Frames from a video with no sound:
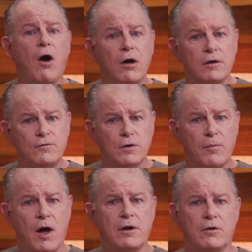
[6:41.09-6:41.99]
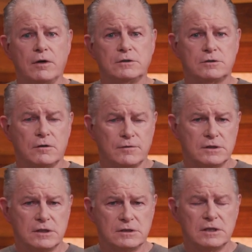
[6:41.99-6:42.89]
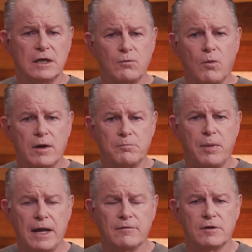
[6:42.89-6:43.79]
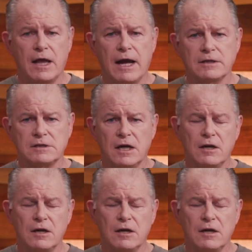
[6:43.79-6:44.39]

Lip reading: all of your monitoring services in one pane of glass.